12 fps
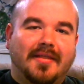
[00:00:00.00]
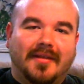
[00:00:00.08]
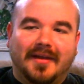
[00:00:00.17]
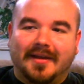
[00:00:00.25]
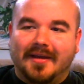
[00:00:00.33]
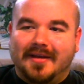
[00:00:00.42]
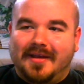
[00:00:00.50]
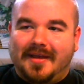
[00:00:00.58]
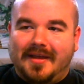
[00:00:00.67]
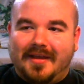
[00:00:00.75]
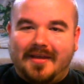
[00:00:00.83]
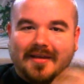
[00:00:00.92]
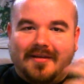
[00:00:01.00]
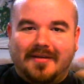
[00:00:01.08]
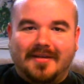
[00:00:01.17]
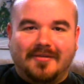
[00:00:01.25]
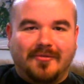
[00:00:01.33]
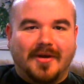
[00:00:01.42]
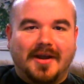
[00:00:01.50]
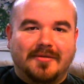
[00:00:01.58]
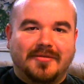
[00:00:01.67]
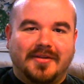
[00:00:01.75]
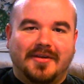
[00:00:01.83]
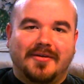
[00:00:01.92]
Like, is
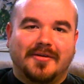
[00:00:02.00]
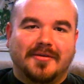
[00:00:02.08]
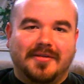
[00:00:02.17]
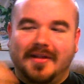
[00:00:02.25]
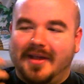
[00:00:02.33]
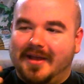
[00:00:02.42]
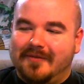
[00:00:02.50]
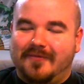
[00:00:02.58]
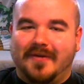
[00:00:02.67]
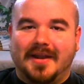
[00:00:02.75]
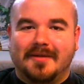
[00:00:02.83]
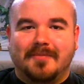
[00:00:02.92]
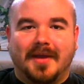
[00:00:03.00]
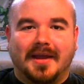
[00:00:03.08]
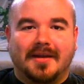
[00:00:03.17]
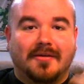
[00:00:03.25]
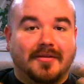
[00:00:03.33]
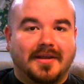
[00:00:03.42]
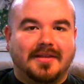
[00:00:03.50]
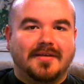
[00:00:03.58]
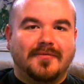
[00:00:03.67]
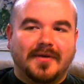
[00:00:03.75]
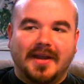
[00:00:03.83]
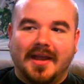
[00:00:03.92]
Ground Zeroes and Phantom Pain, are they
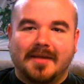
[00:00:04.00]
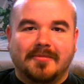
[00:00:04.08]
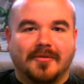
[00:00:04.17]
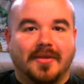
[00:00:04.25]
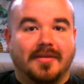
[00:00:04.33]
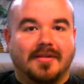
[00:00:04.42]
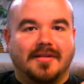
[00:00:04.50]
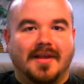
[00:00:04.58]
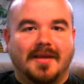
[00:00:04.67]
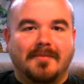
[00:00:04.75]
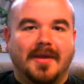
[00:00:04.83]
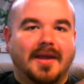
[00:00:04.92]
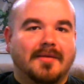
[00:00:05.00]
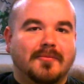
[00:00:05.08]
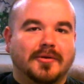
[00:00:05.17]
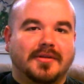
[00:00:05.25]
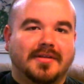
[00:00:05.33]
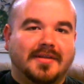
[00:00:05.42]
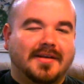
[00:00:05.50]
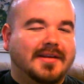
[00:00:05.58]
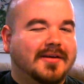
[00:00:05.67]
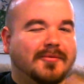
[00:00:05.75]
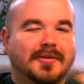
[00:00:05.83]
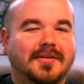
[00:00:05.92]
different games? Are they the same game? What's the
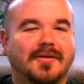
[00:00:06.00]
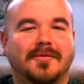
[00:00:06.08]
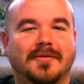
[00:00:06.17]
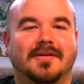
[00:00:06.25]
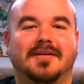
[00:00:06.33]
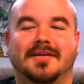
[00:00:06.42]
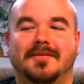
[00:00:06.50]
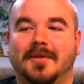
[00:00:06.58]
deal? What's going on?